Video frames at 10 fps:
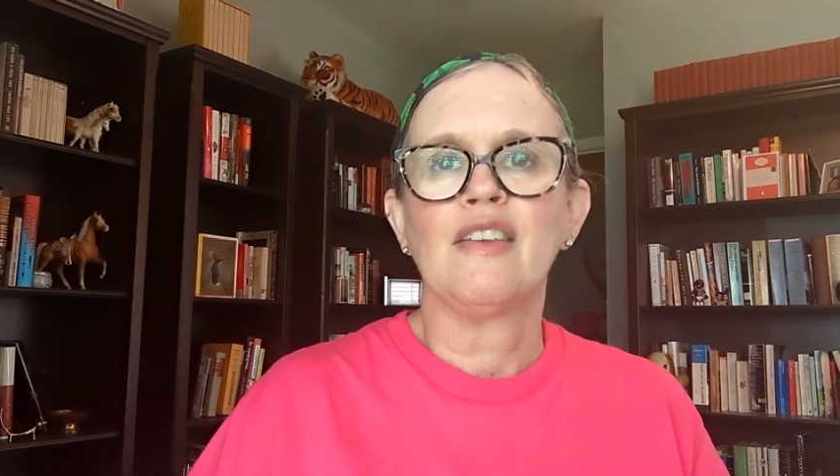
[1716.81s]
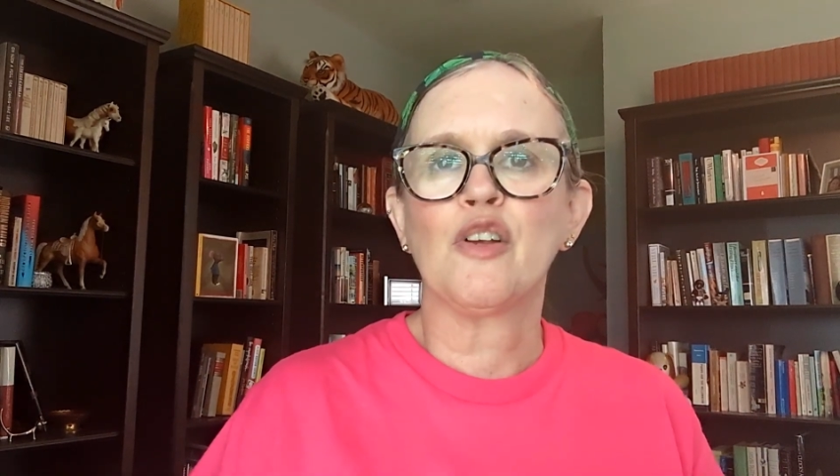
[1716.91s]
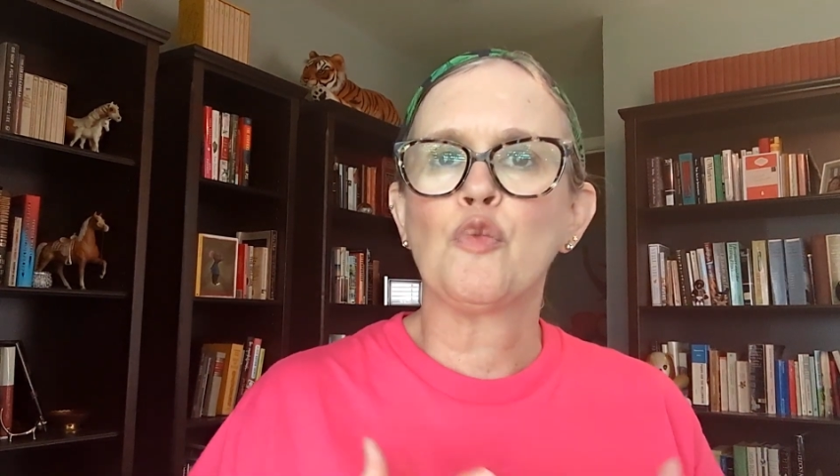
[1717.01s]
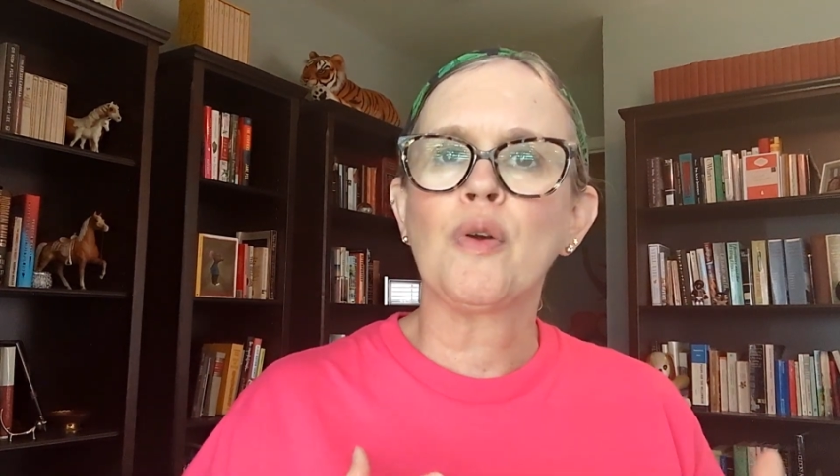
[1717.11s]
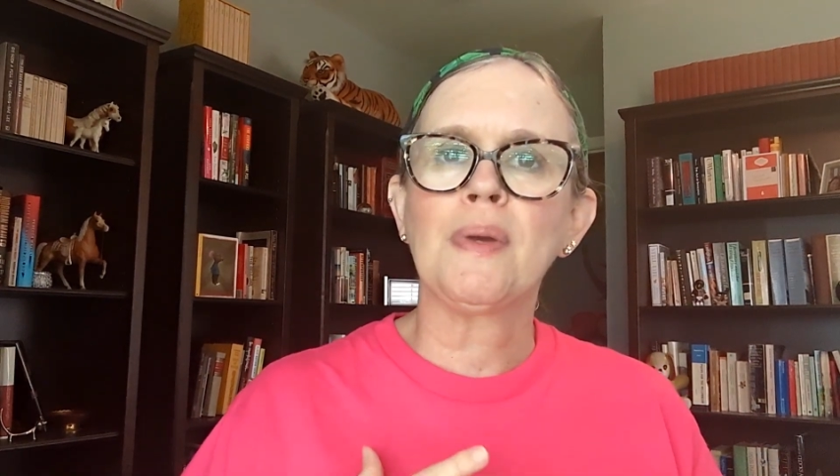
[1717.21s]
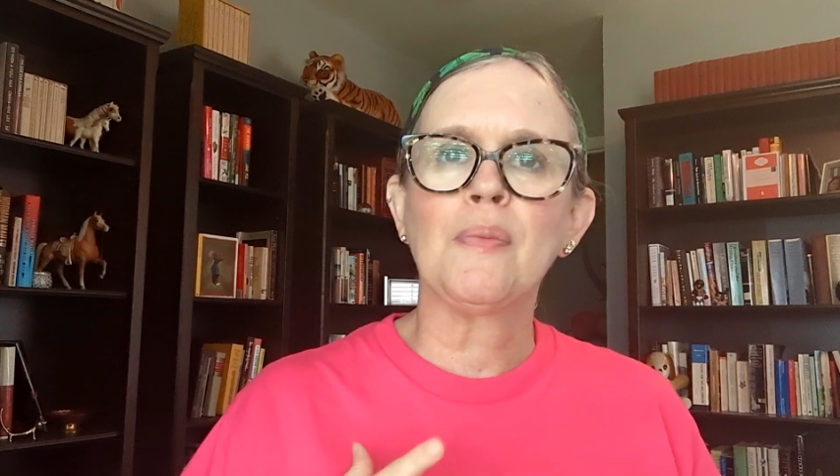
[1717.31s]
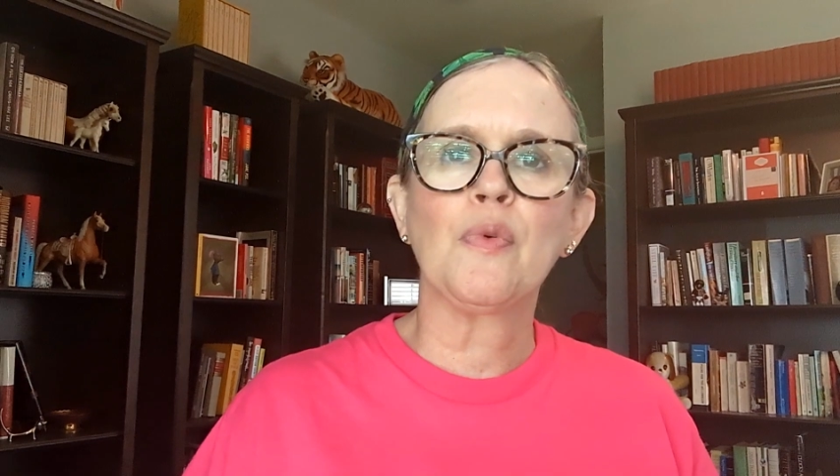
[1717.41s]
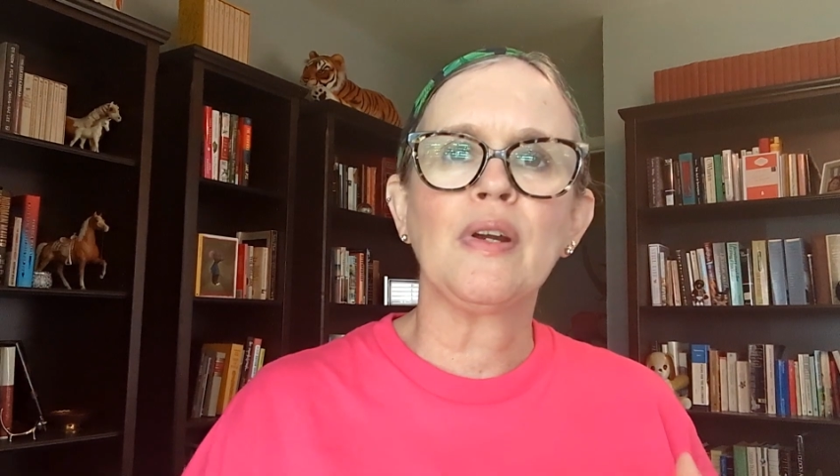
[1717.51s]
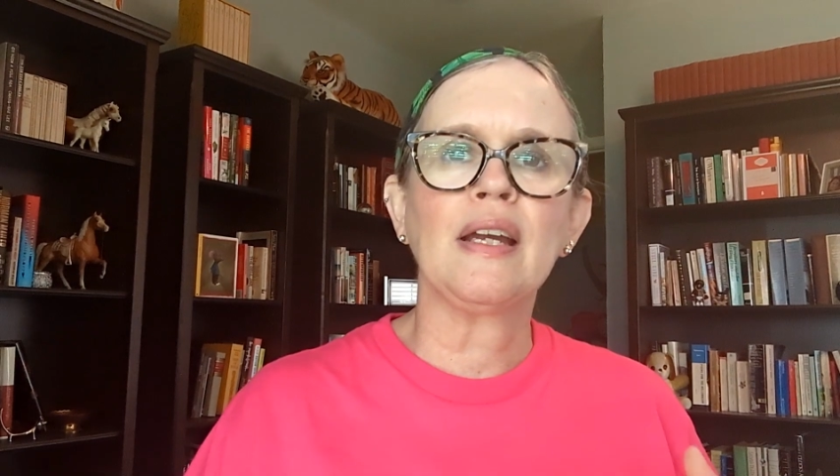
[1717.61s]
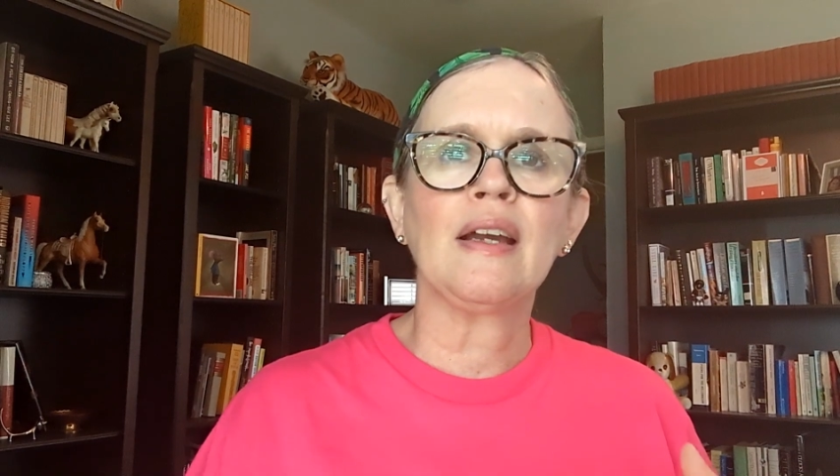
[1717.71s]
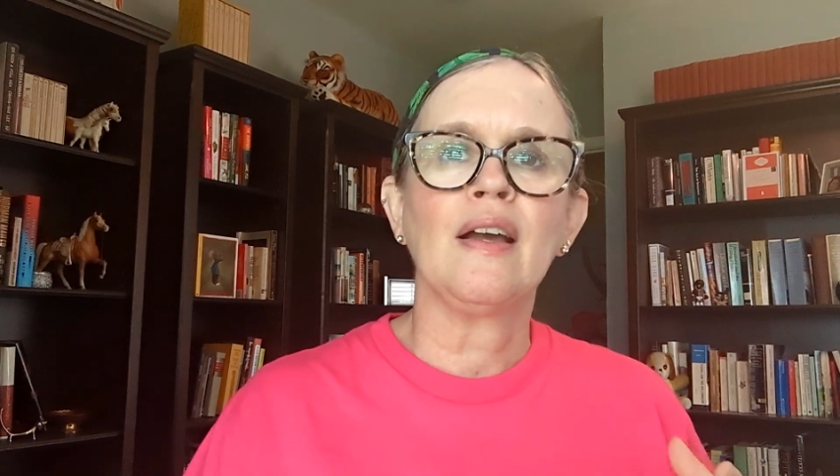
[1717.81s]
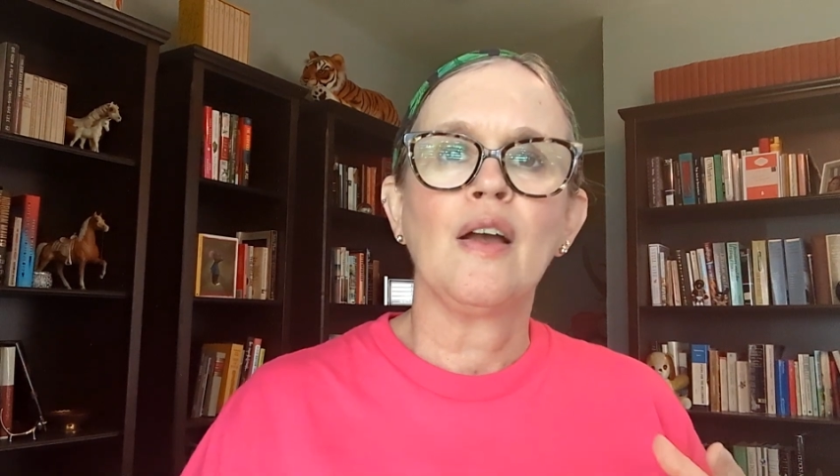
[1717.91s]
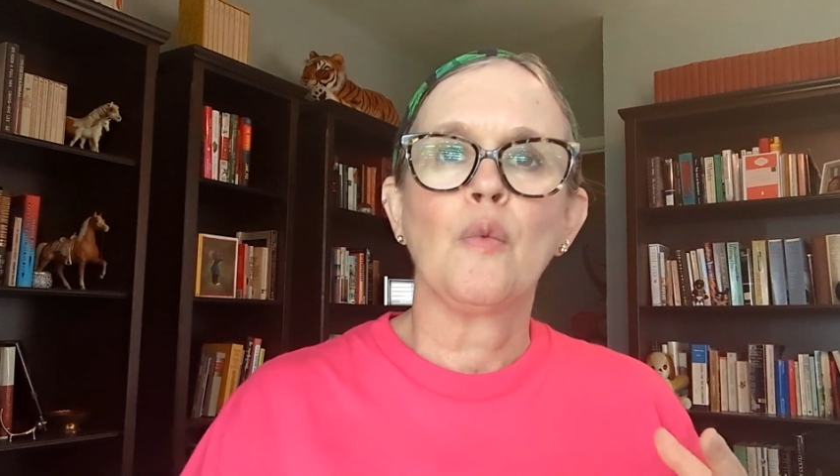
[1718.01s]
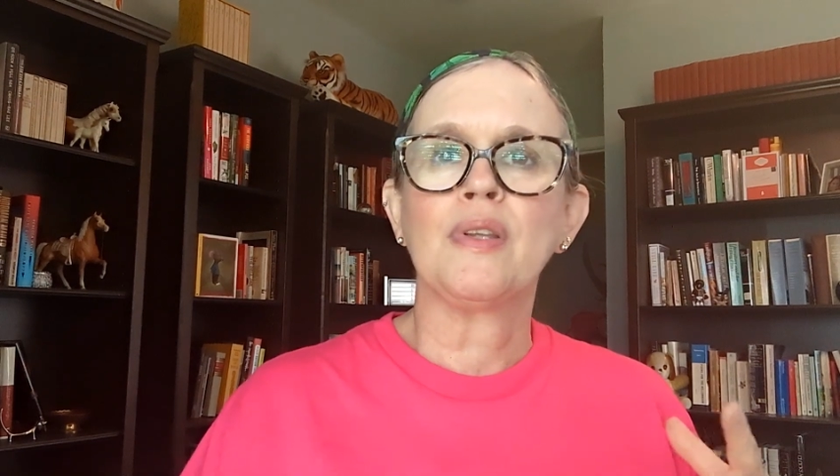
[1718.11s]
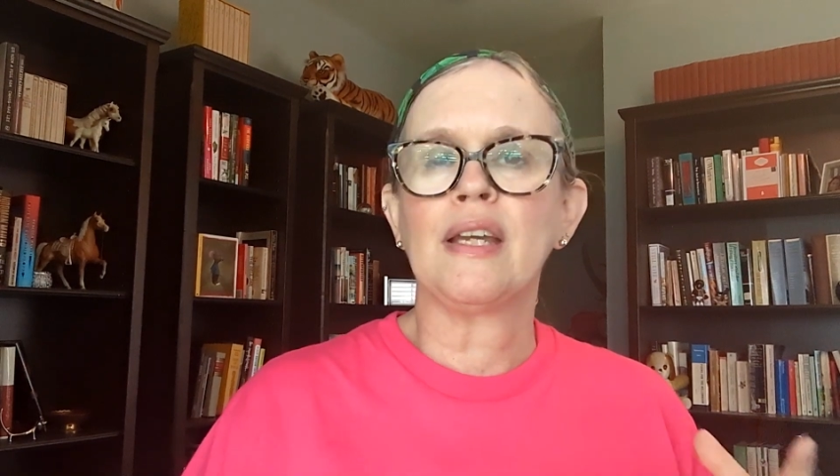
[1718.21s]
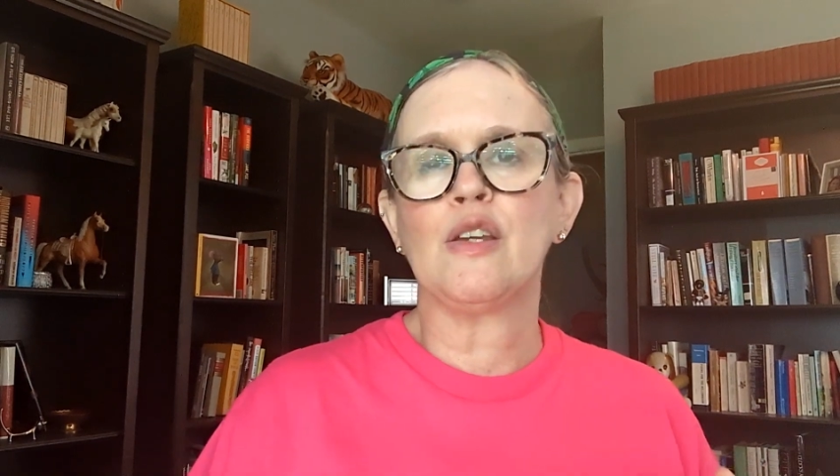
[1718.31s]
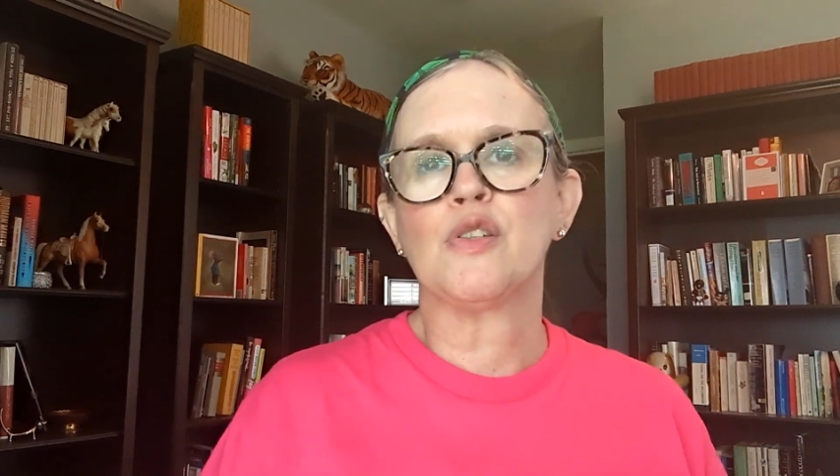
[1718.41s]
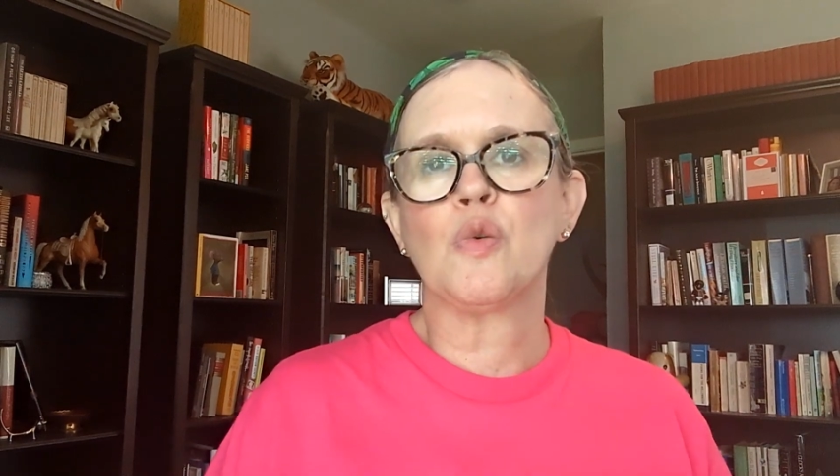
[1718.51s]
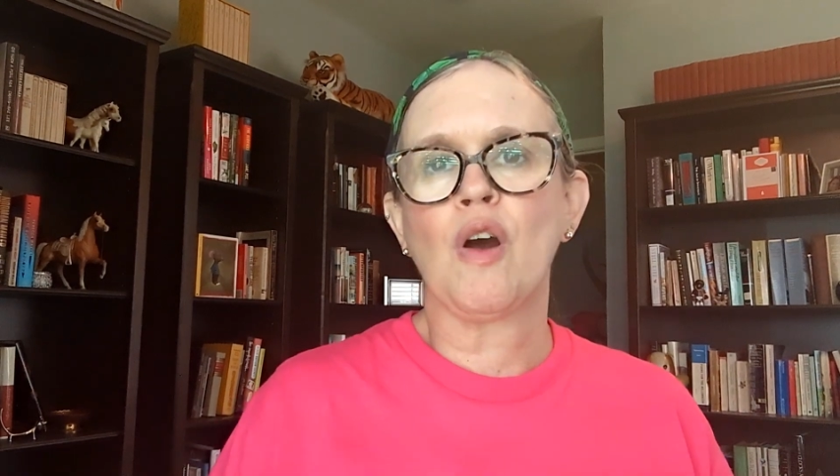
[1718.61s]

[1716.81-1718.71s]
they're remembering when they used to